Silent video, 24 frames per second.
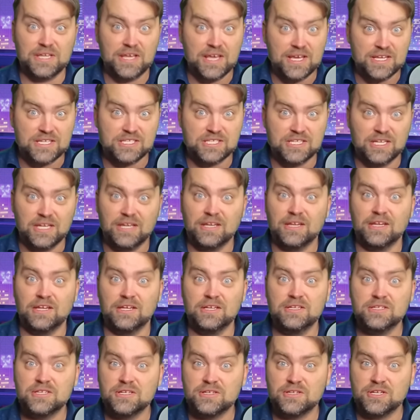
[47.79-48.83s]
Yes, in
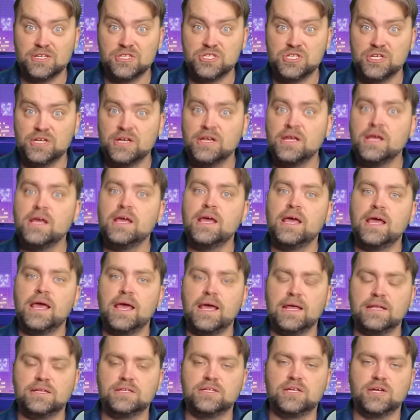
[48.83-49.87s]
Indonesia,
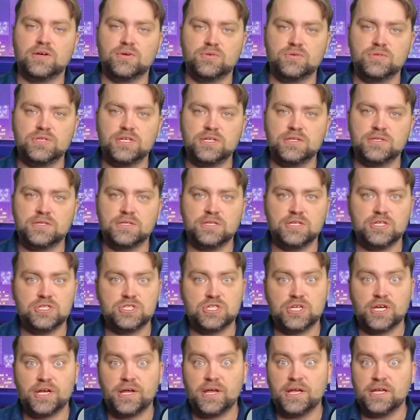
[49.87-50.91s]
and Garuda
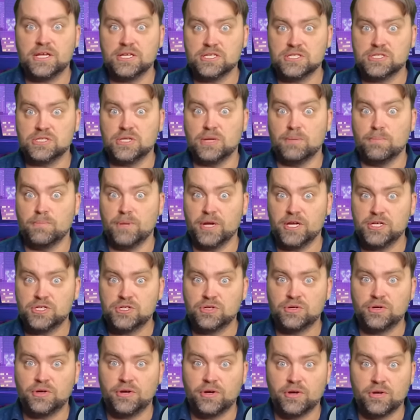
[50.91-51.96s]
Indonesia is the
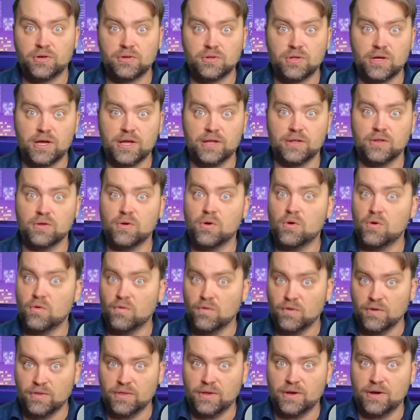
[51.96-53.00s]
major airline
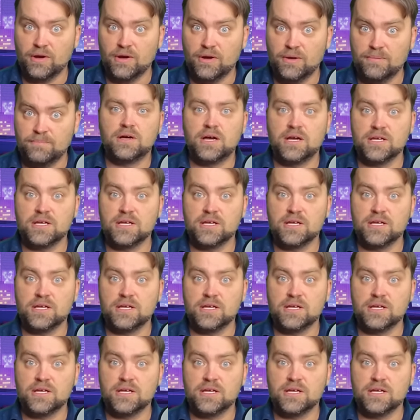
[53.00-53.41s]
over there.